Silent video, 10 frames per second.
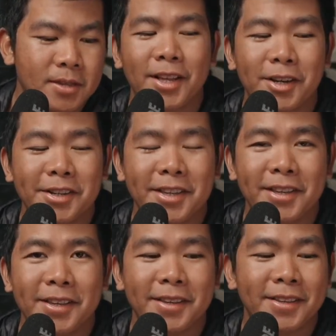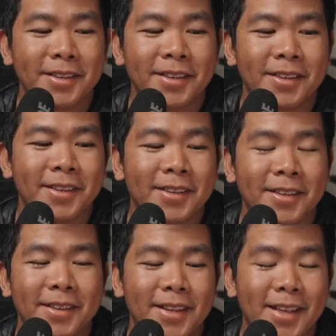Another thing
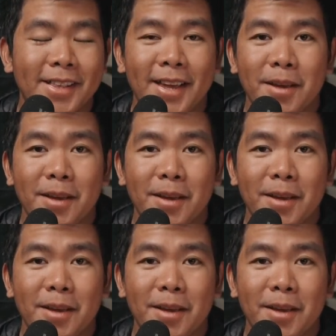that I like